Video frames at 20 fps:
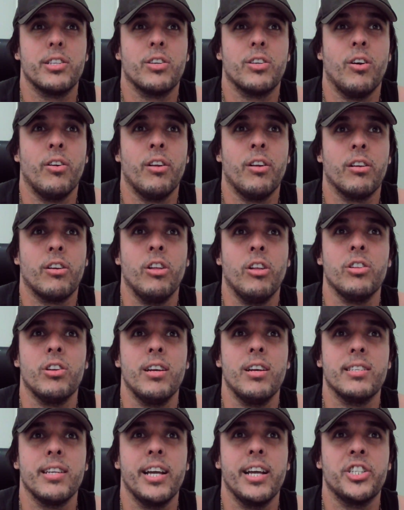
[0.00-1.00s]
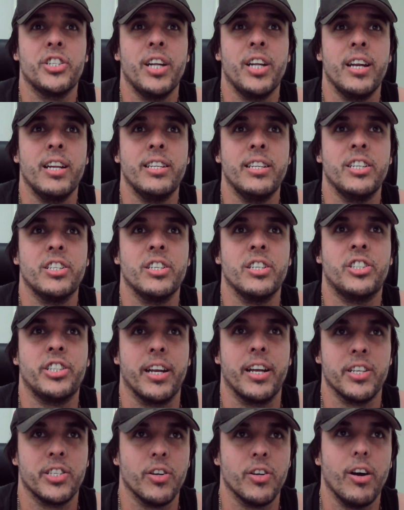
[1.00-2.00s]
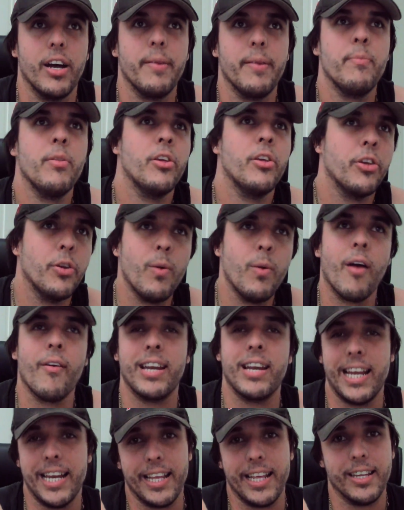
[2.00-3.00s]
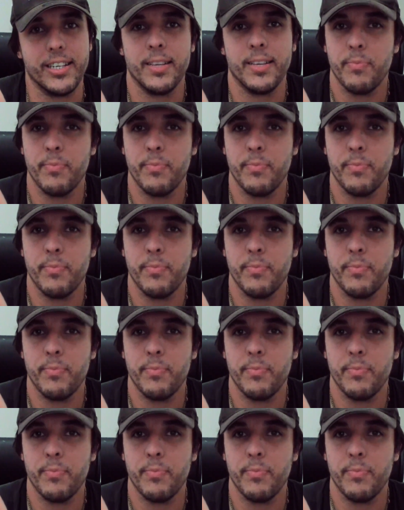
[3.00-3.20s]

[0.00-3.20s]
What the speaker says: colonisation and Indigenous genocide. You are an idiot.